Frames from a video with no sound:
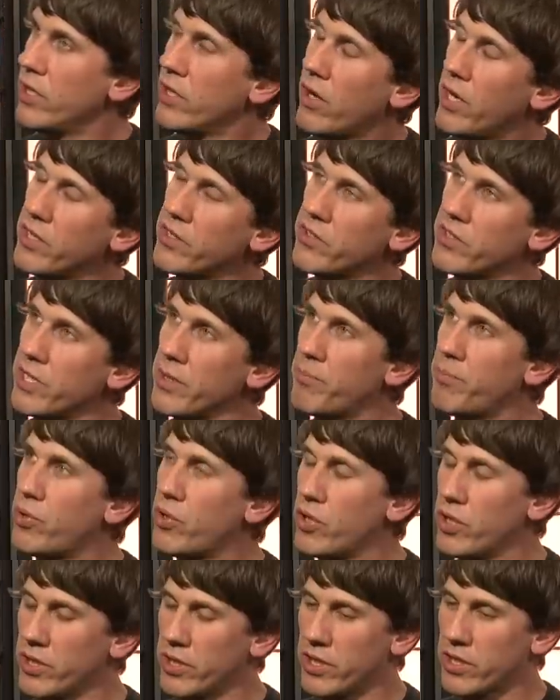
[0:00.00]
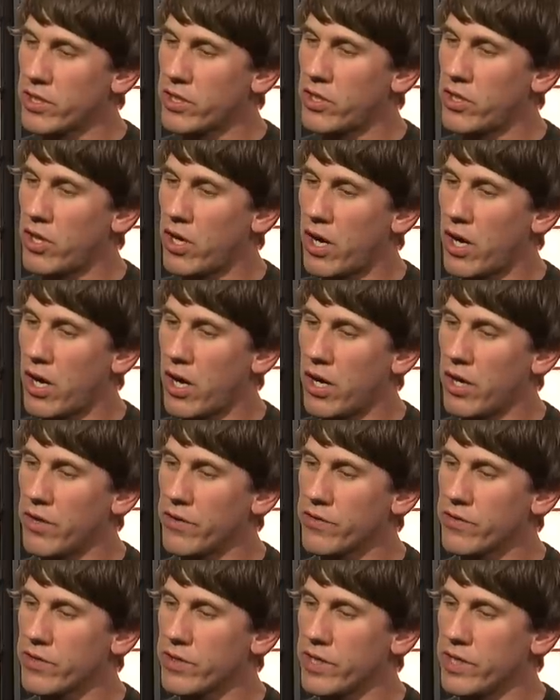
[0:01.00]
like do they put a
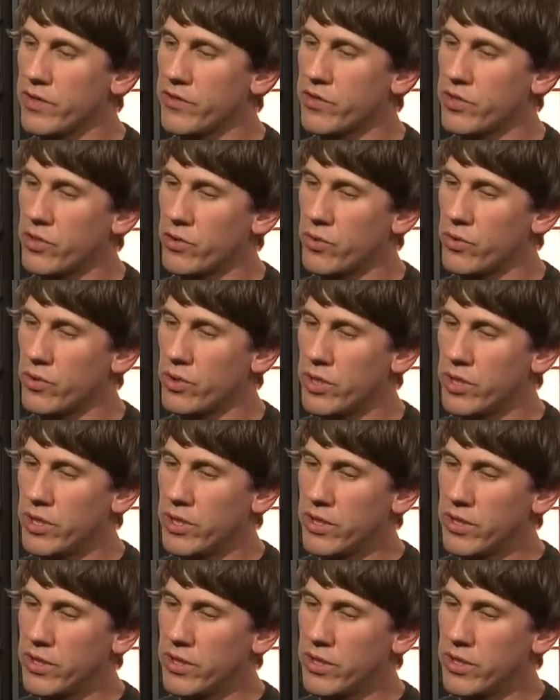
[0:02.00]
clause into